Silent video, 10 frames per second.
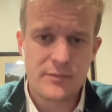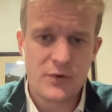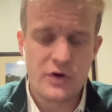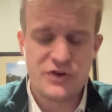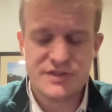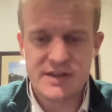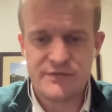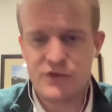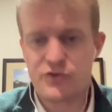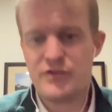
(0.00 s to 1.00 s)
I should say the
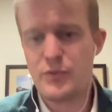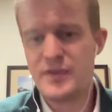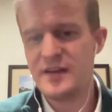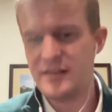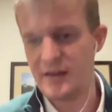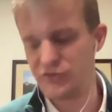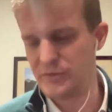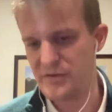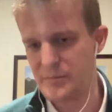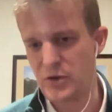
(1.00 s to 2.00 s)
veterans within
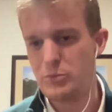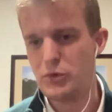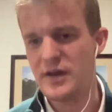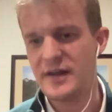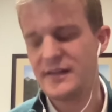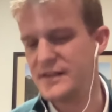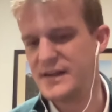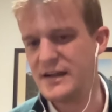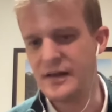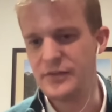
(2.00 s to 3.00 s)
extremism are not more likely than
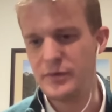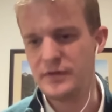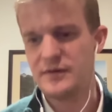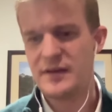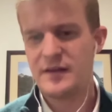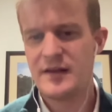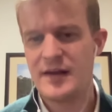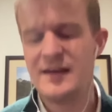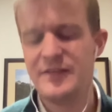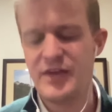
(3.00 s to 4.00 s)
any other one,
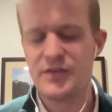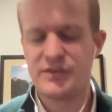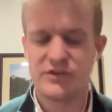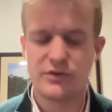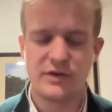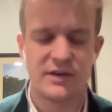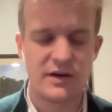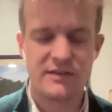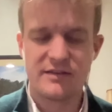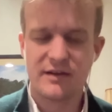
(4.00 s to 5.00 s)
any of the others, to
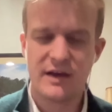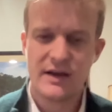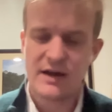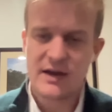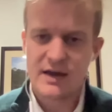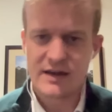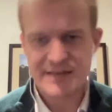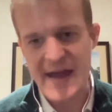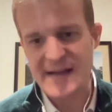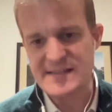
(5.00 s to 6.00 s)
conduct
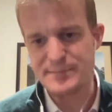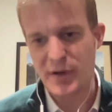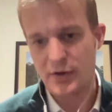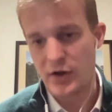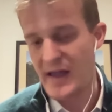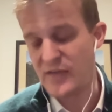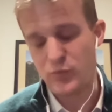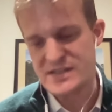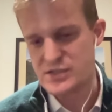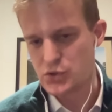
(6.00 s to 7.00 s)
attacks. But as
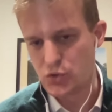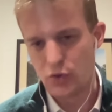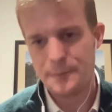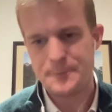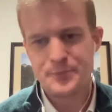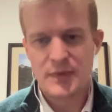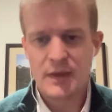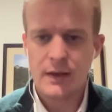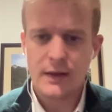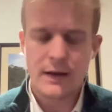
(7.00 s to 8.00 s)
we saw
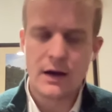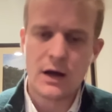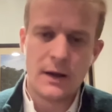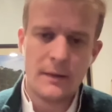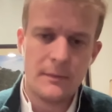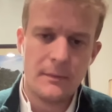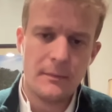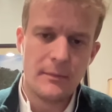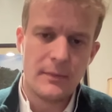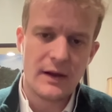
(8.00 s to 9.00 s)

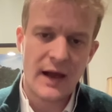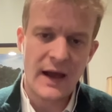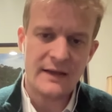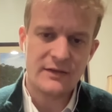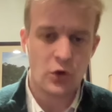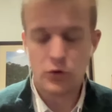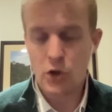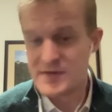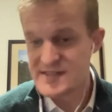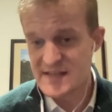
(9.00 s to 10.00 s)
at
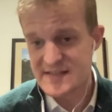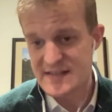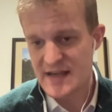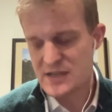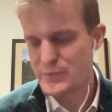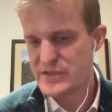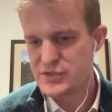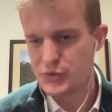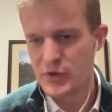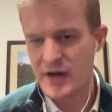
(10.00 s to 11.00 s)
Oklahoma City, as we
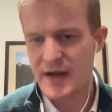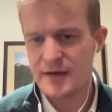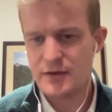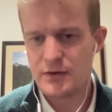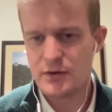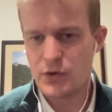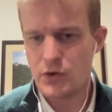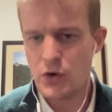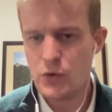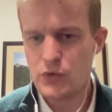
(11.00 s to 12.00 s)
saw at
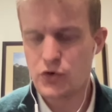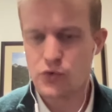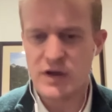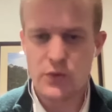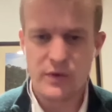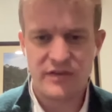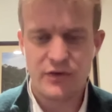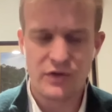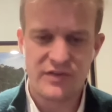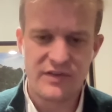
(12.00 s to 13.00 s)
Oak Creek,
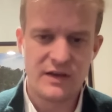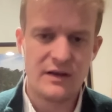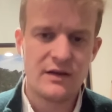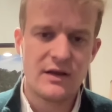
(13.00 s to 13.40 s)
Wisconsin,